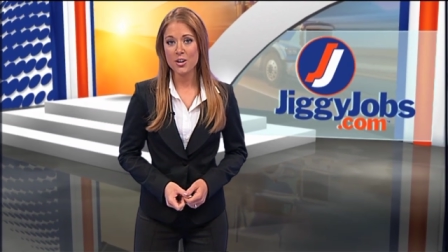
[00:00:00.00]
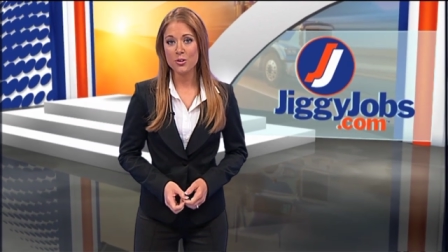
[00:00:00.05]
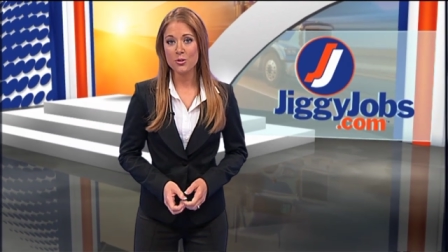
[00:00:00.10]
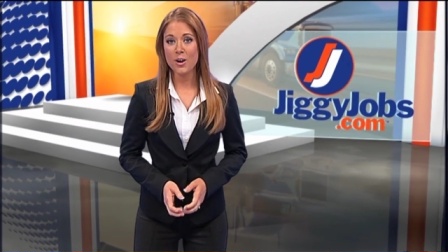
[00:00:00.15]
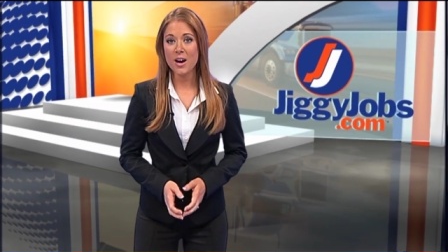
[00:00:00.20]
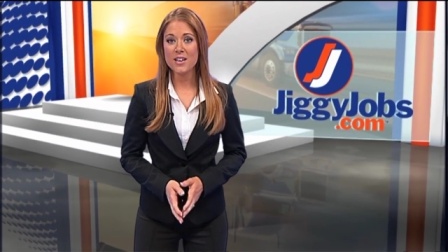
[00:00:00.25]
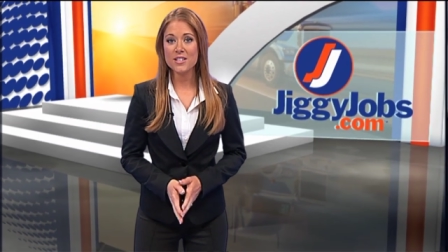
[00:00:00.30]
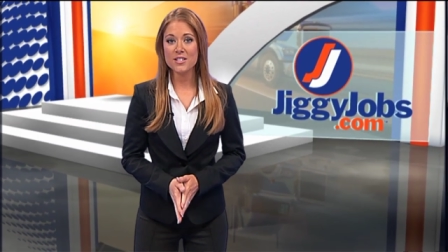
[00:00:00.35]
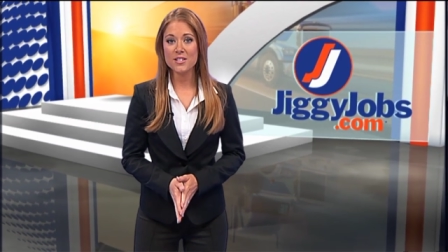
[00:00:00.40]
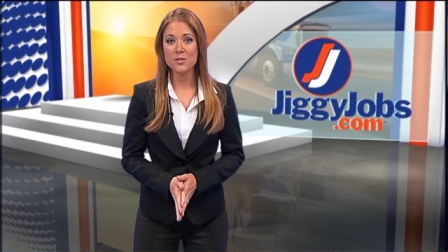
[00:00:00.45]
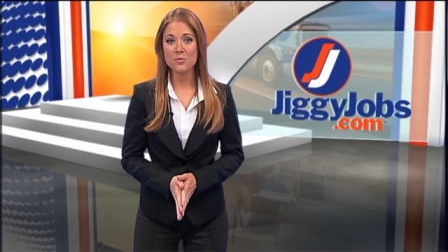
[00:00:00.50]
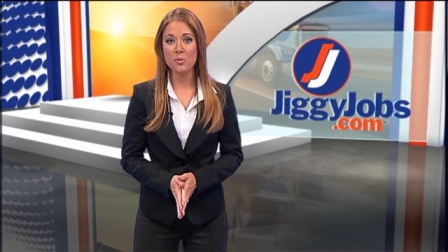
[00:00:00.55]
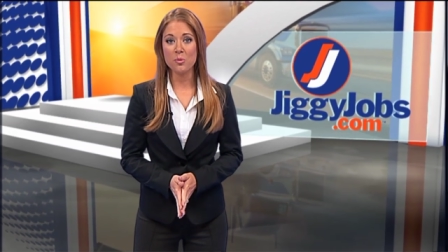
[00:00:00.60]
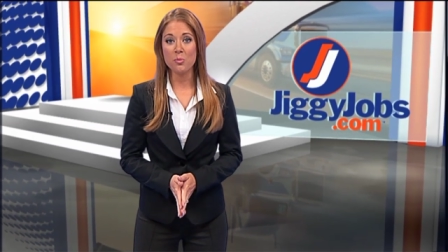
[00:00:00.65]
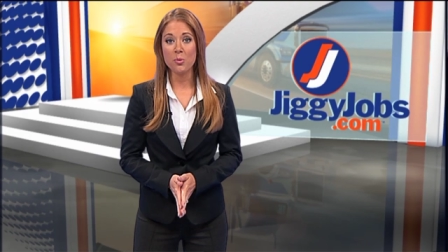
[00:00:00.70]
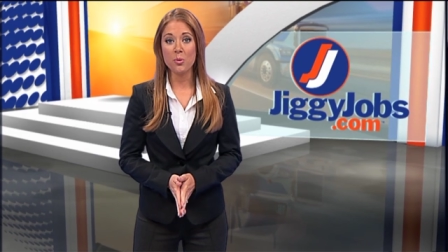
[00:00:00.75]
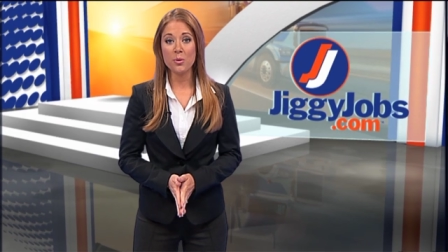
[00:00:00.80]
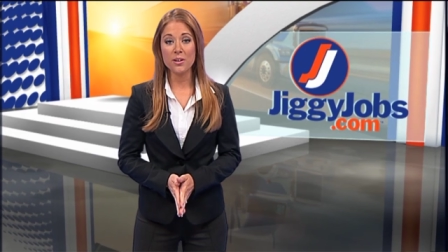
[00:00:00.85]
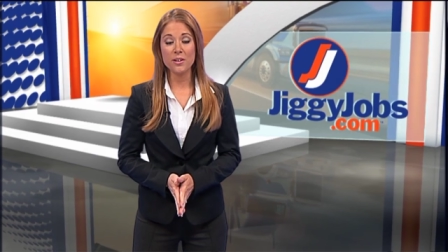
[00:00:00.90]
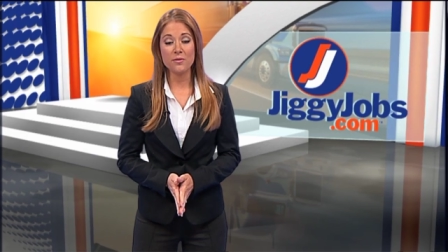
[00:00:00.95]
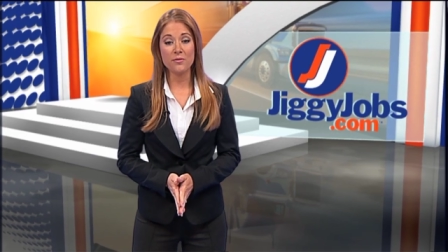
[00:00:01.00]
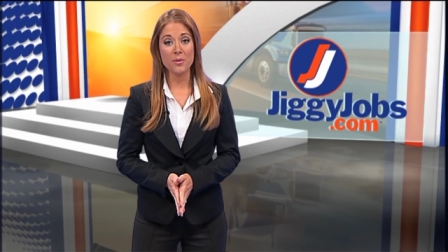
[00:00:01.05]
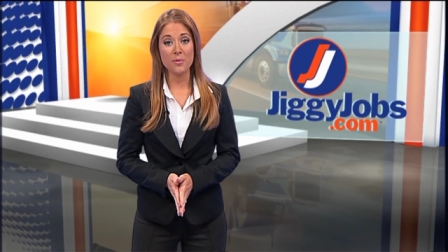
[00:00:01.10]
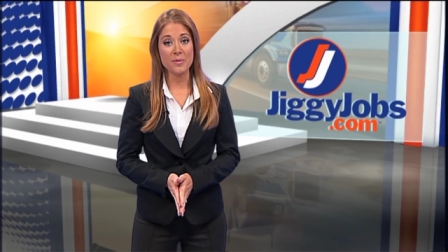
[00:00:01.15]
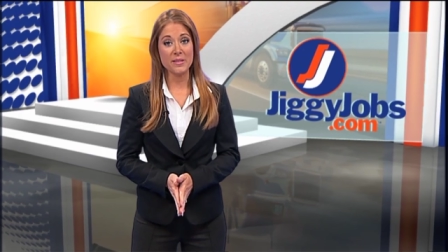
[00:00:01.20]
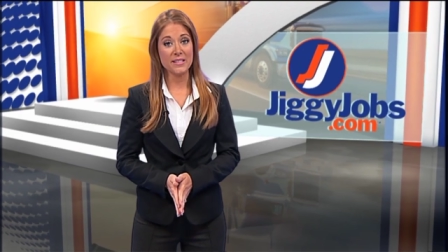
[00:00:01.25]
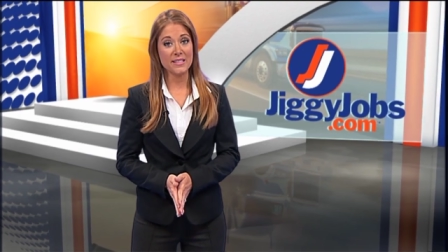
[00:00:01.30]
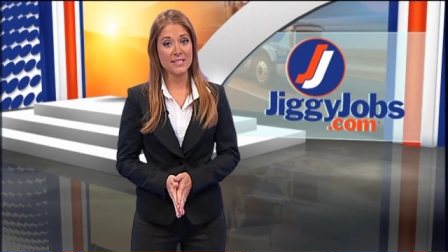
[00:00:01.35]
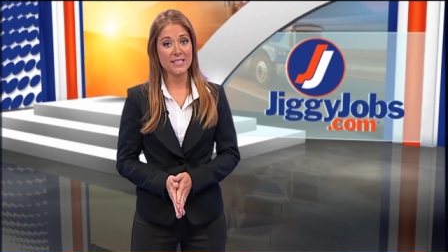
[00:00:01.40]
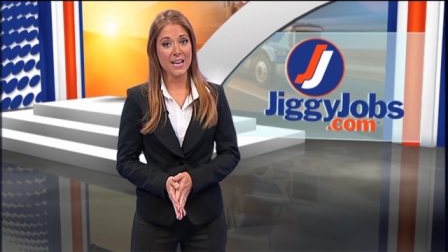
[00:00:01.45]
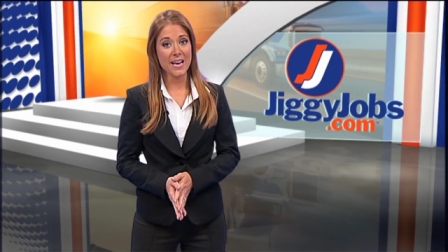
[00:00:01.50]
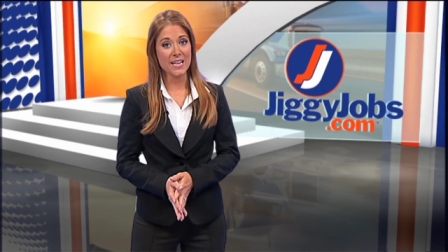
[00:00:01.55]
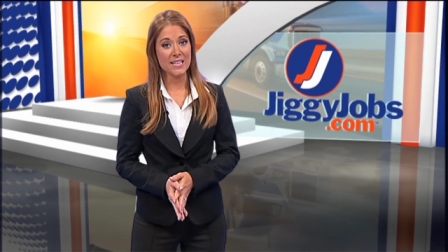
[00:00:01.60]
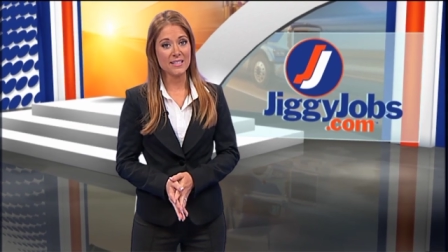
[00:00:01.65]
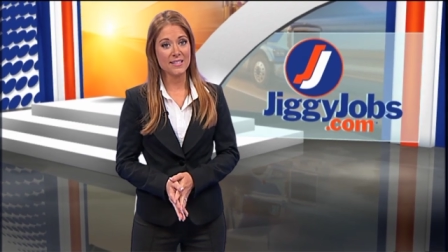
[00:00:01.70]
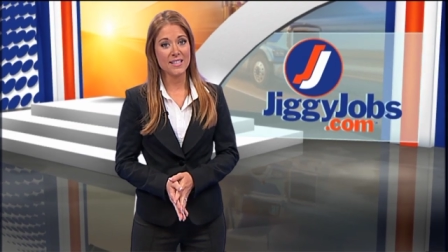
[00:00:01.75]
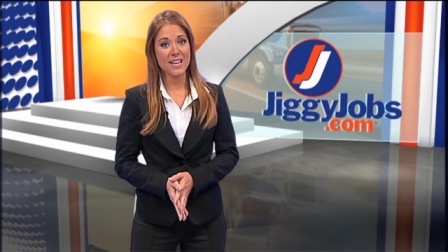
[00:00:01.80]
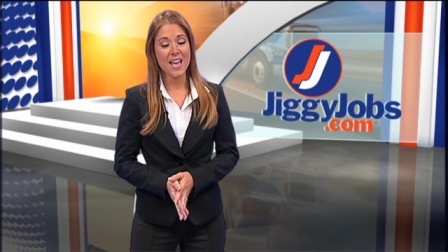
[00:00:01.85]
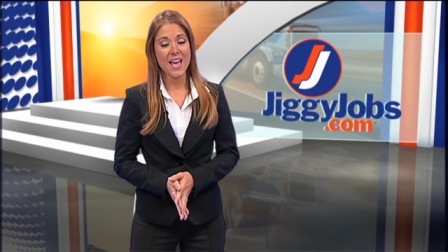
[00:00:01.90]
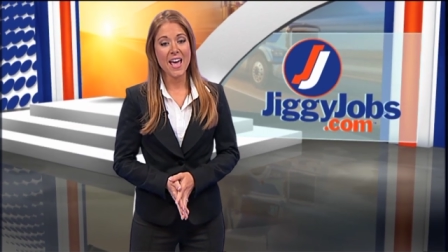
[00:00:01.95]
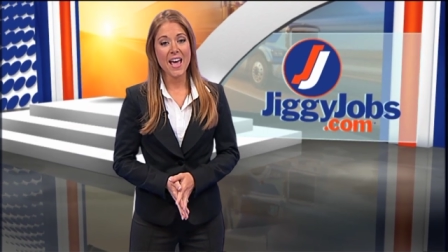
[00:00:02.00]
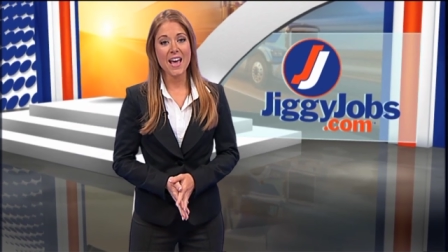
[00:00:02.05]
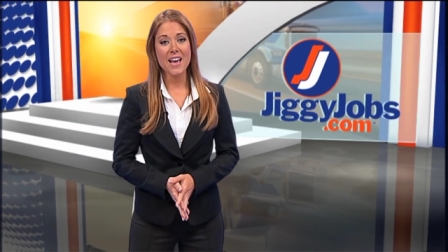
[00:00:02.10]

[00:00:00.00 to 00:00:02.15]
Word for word: crashes reported from the states,